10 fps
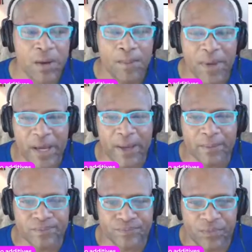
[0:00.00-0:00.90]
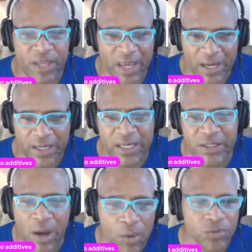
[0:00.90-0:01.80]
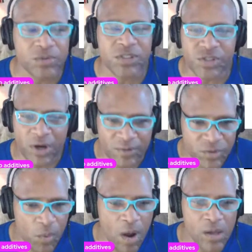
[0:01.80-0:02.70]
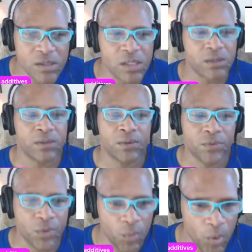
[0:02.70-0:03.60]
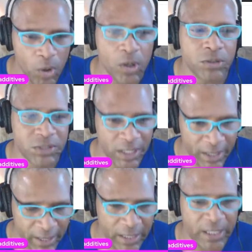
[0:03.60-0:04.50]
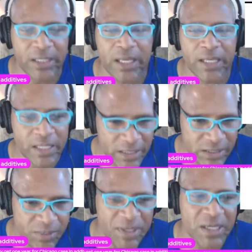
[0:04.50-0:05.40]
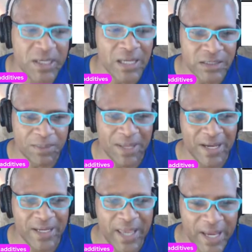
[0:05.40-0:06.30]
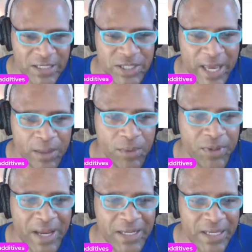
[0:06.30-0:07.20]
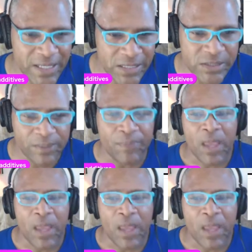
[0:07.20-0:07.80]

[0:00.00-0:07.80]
But yeah, he don't deserve to walk the world again. He needs to be locked up like a caged animal that he is.